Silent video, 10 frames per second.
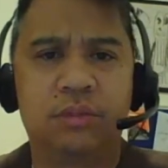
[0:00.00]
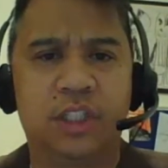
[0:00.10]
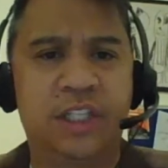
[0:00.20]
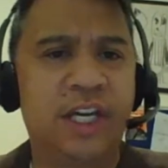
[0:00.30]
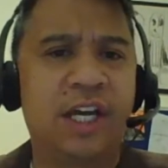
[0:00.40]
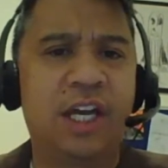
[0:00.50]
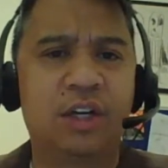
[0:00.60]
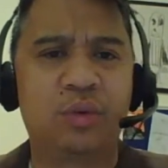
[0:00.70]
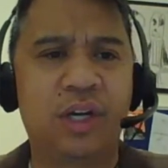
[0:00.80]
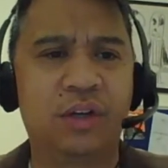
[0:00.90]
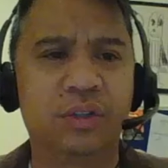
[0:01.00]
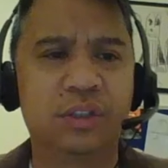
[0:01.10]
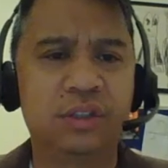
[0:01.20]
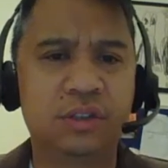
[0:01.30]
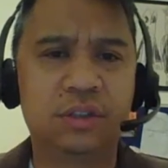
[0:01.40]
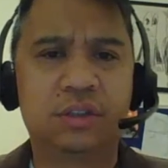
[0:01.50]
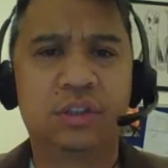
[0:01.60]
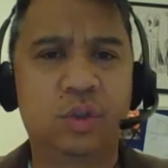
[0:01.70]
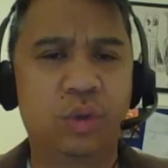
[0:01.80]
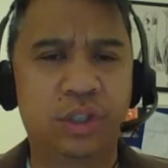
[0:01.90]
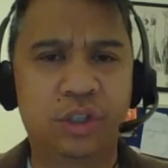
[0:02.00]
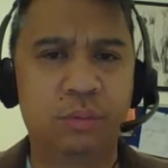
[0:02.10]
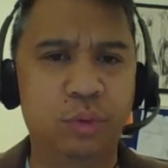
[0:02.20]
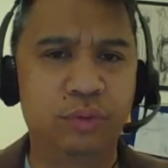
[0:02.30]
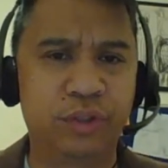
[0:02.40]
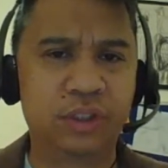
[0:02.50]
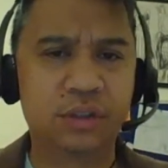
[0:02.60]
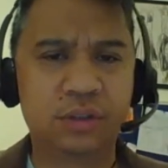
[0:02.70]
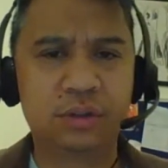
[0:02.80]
The dead hang around, according to the movie.